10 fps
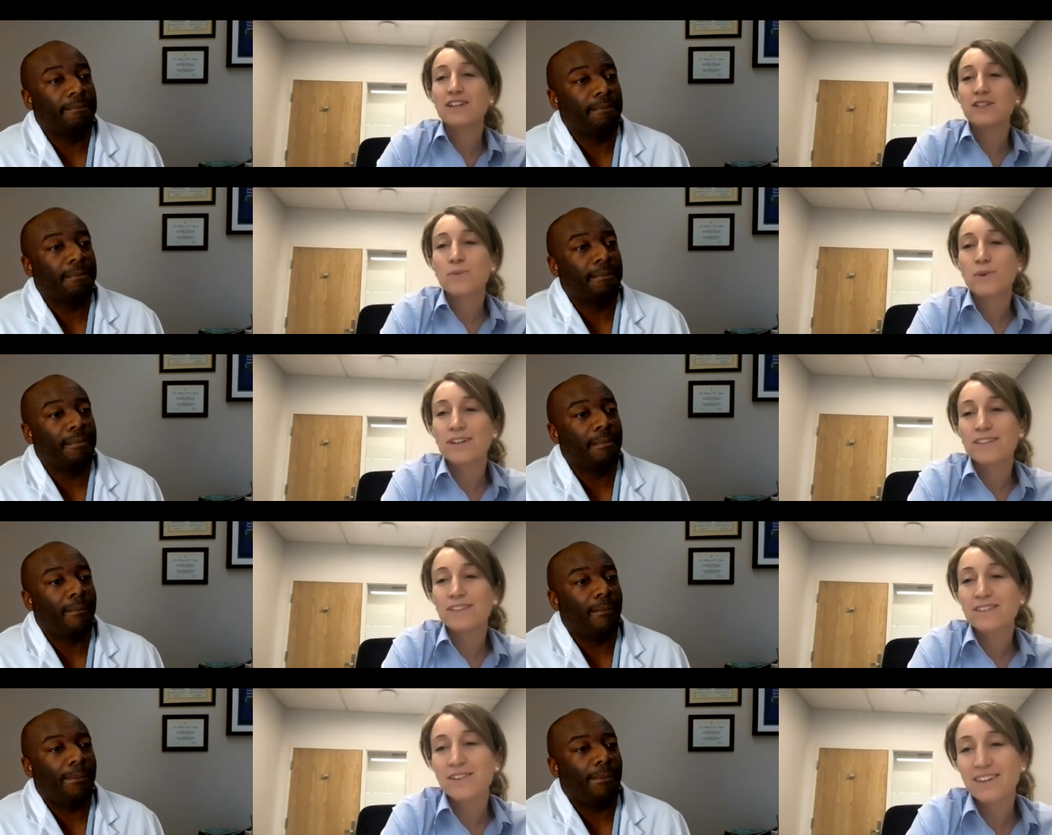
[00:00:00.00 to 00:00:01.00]
Speaker 1: nice
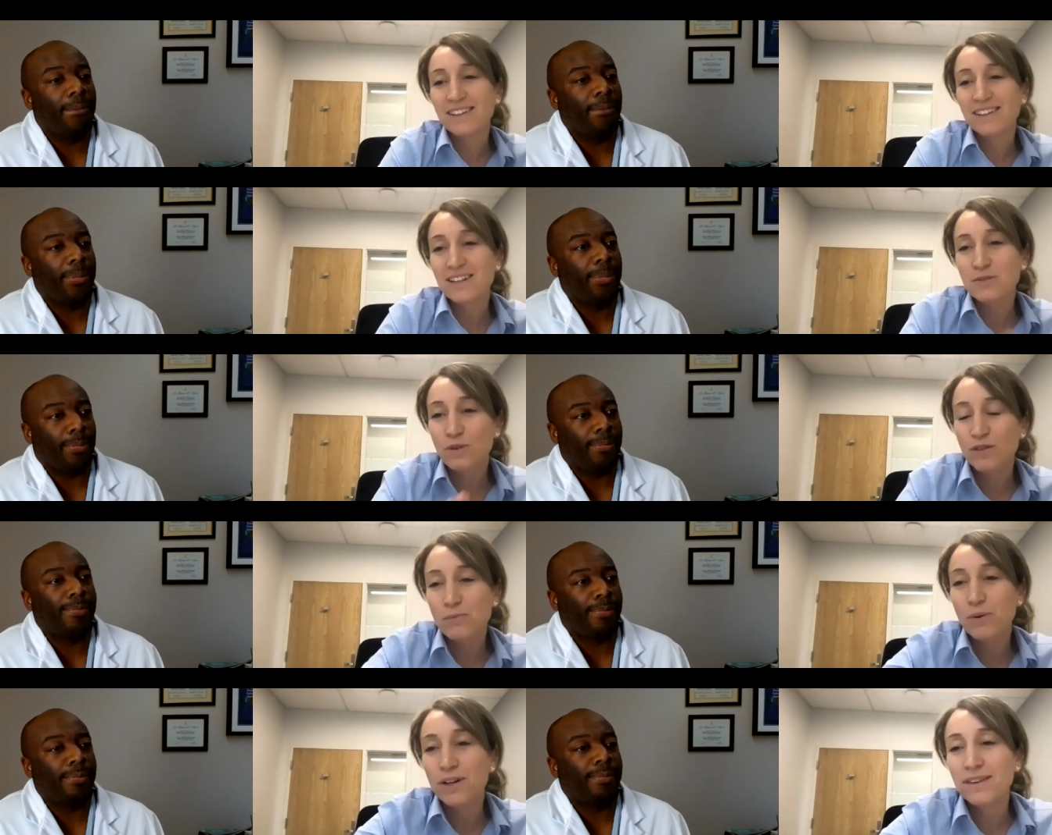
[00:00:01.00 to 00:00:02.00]
point. So I think that's more
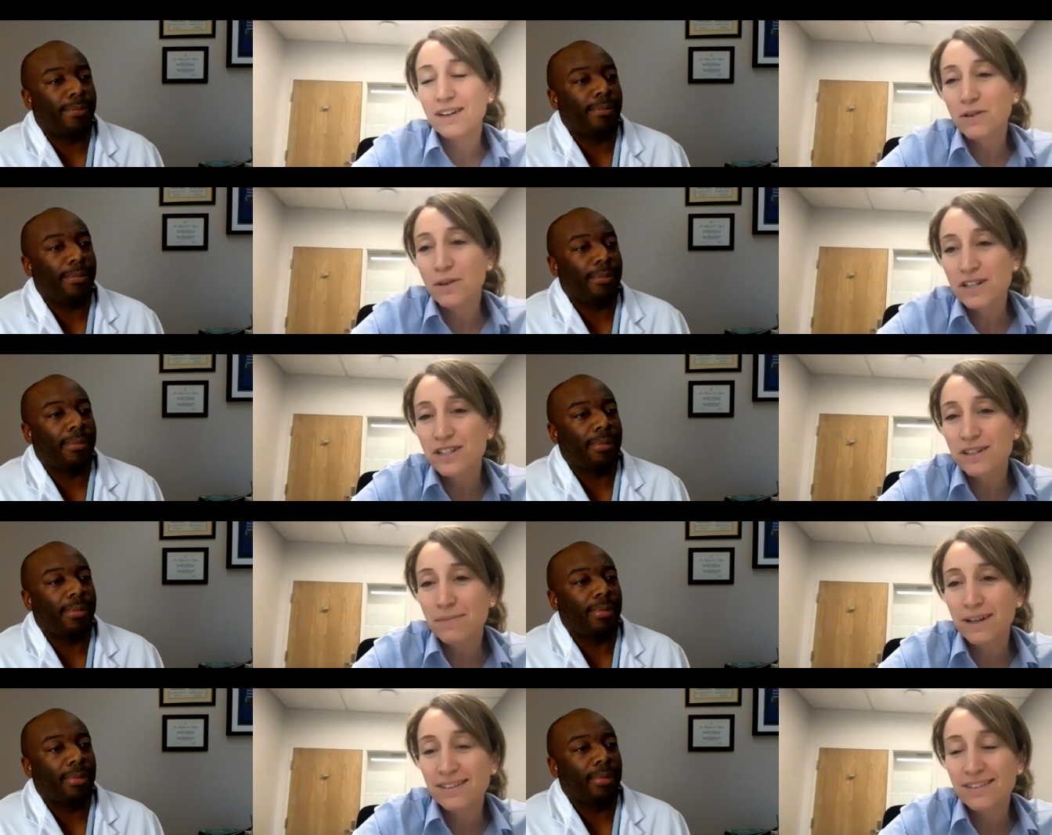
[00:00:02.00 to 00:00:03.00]
of a point than a
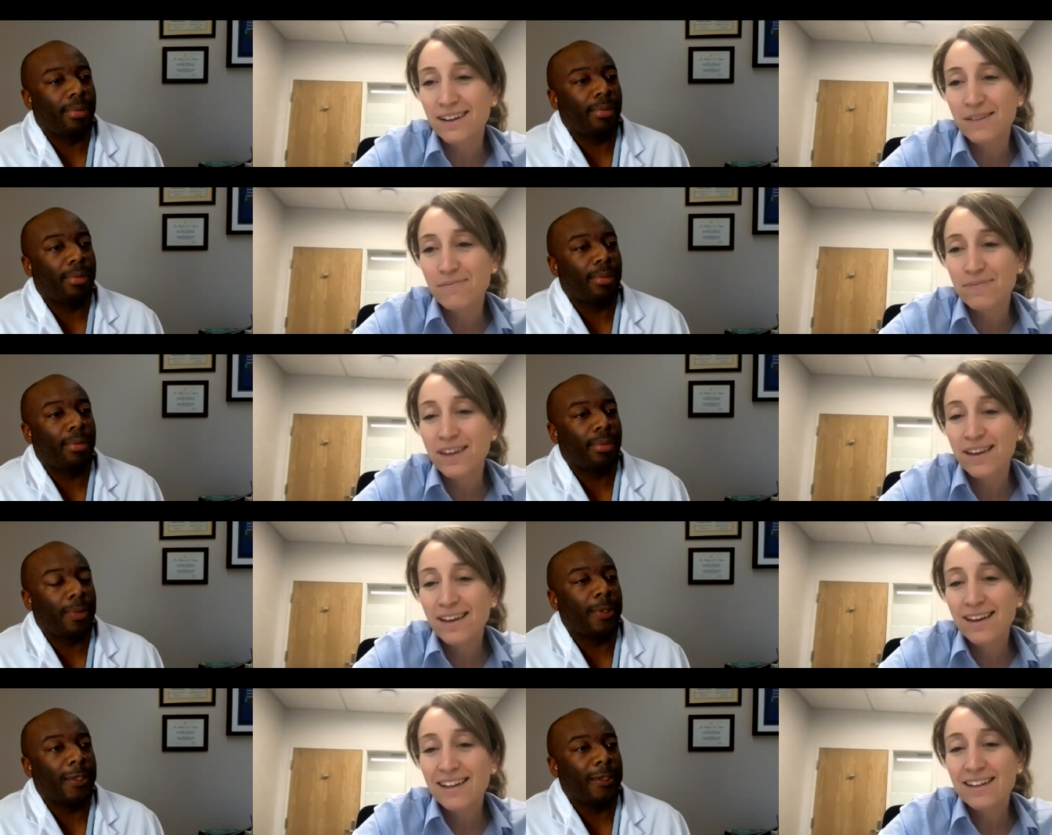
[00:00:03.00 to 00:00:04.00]
question, but um,
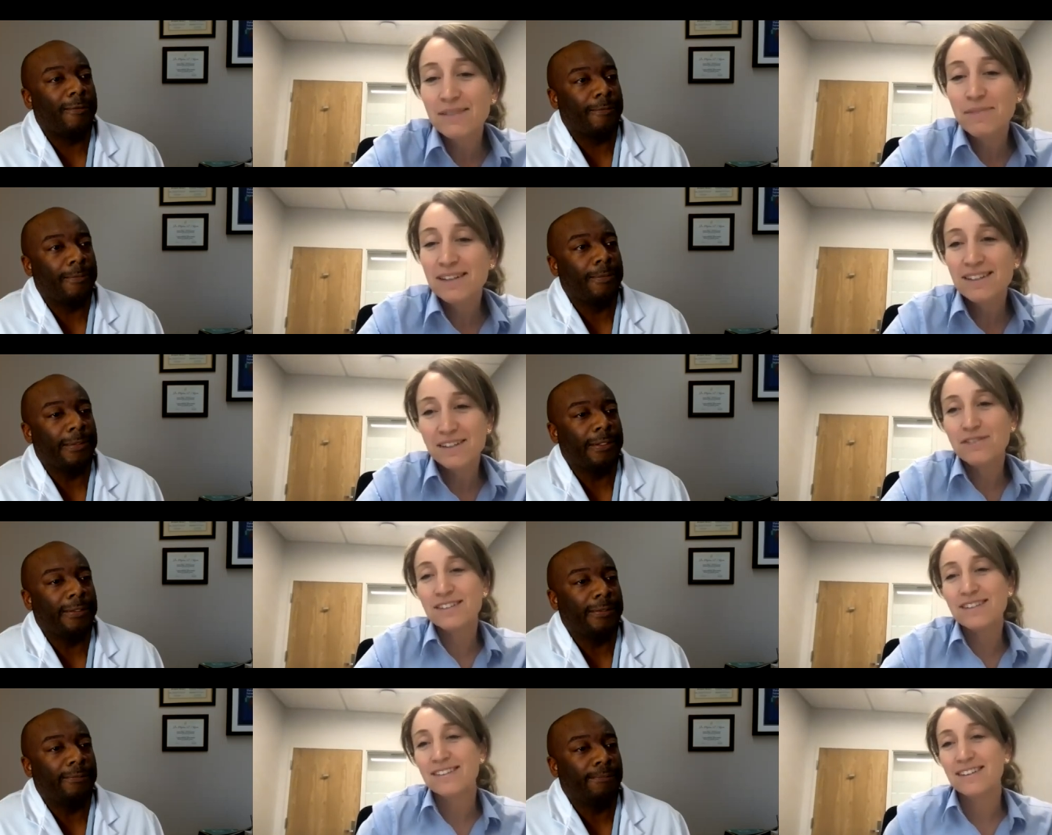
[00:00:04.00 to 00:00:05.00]
it, it makes a
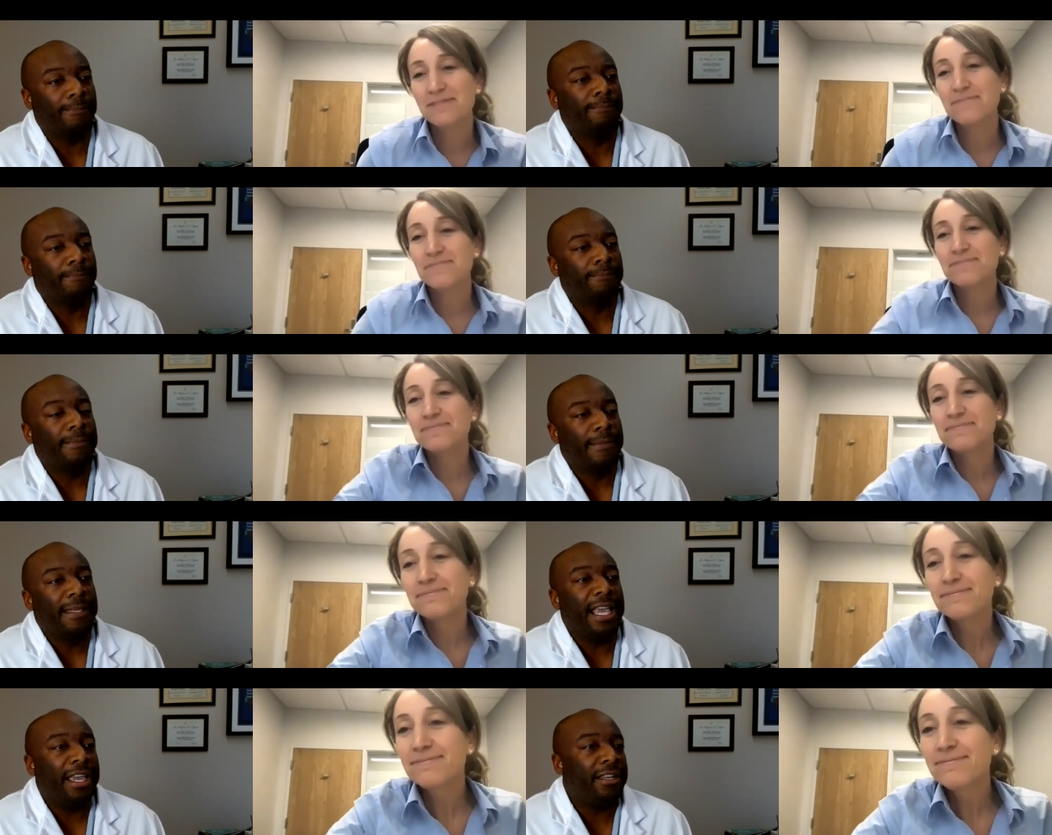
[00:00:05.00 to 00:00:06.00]
difference, doesn't it?
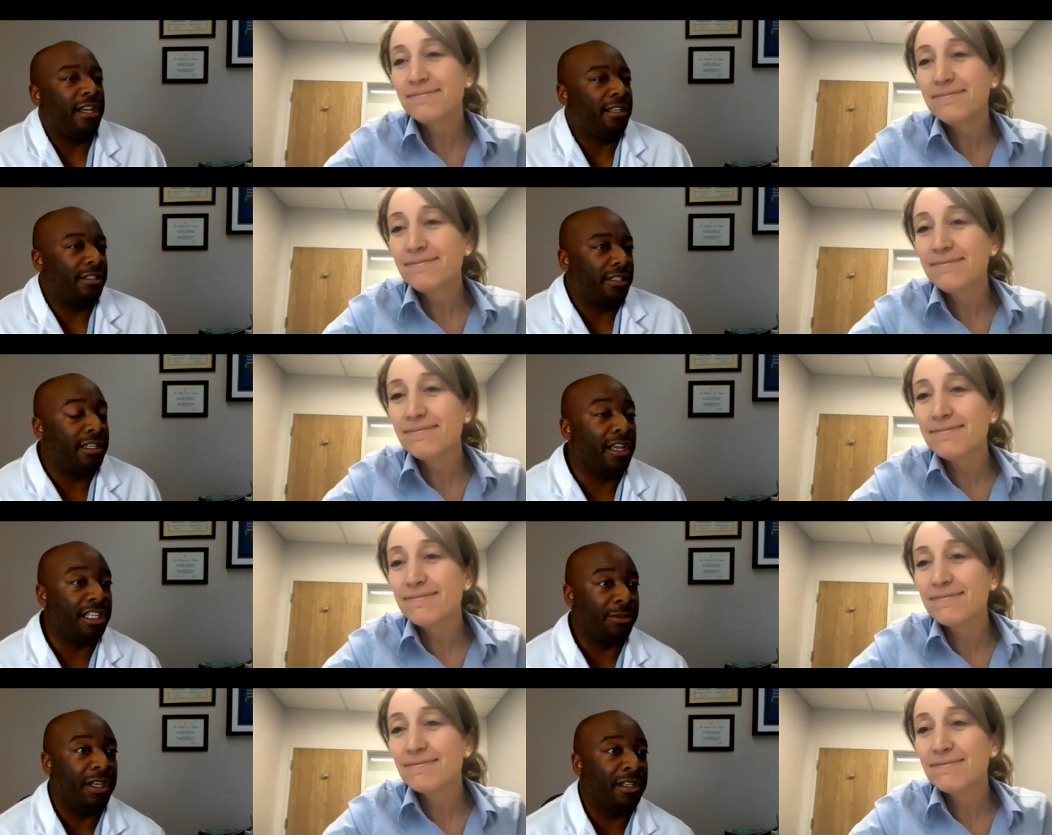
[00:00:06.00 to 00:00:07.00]
Speaker 2: Yeah, it does. It
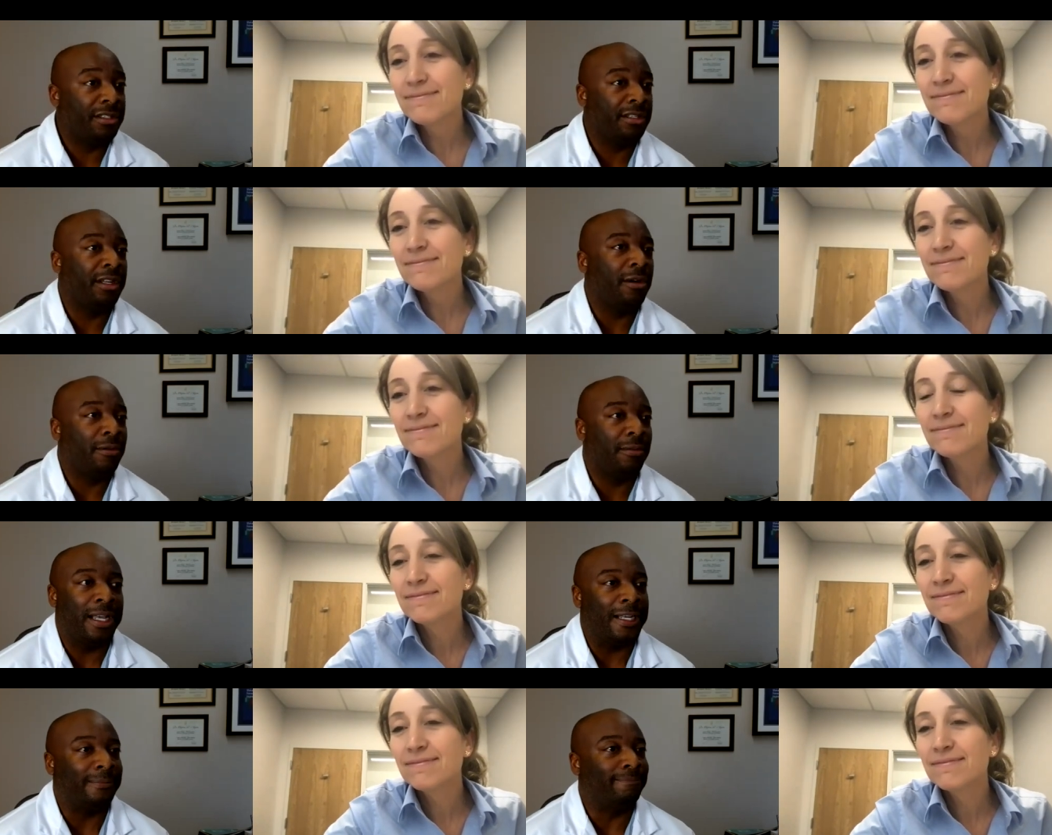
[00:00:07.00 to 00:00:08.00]
does because, you
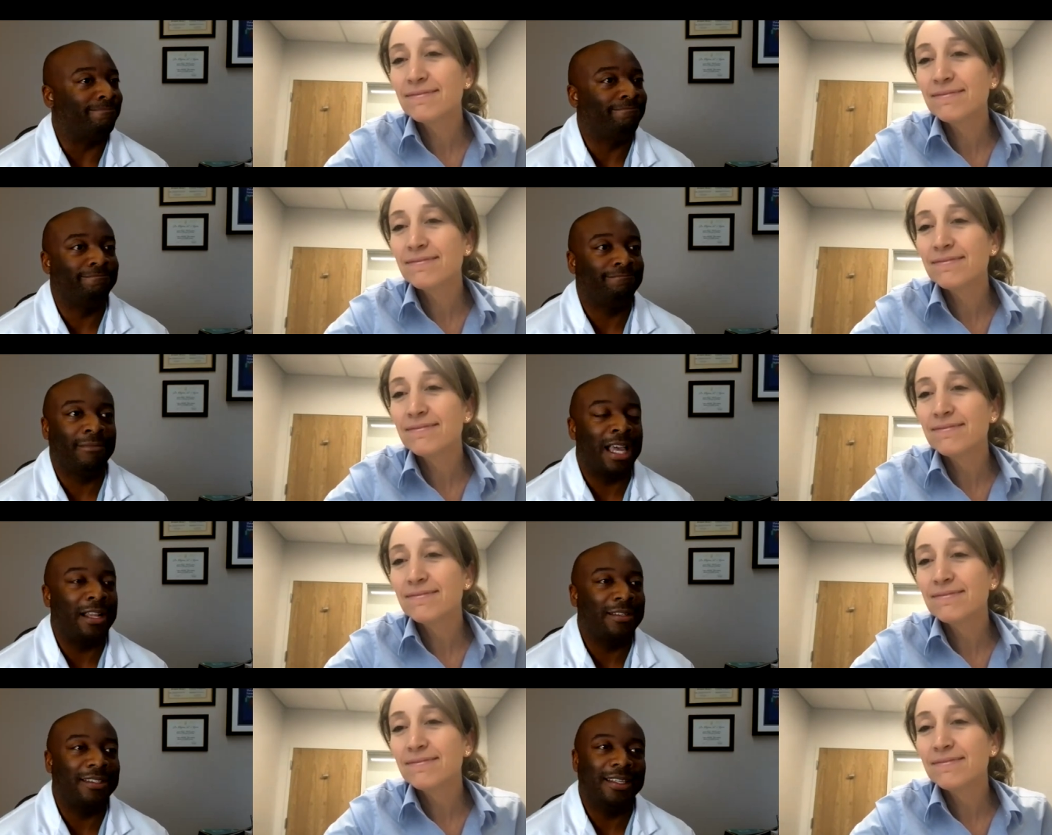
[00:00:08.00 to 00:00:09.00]
know, um,
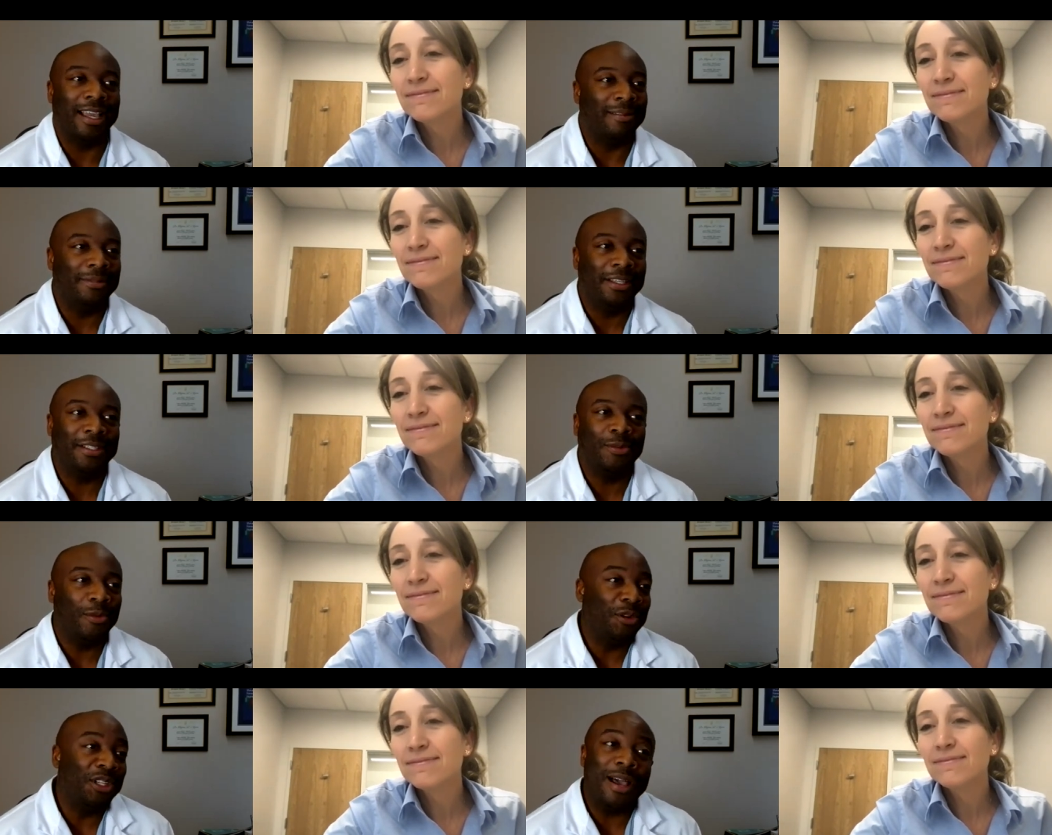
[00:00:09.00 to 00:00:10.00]
that yeah
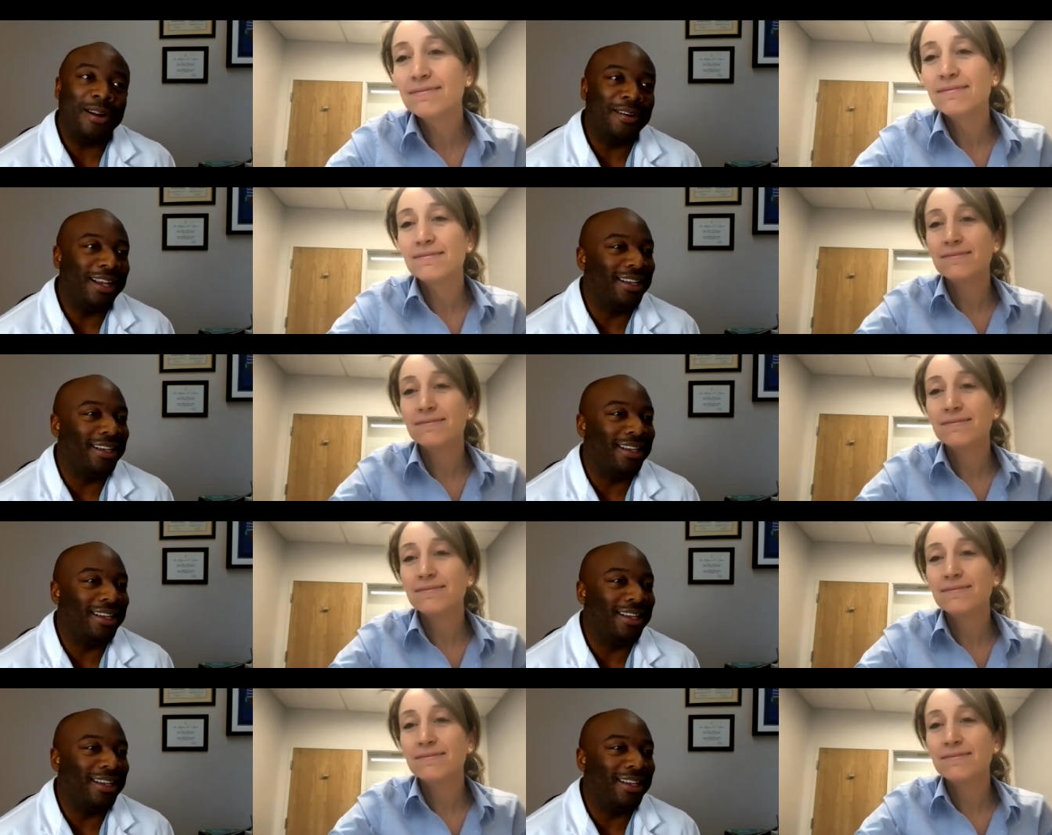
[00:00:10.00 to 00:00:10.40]
just words matter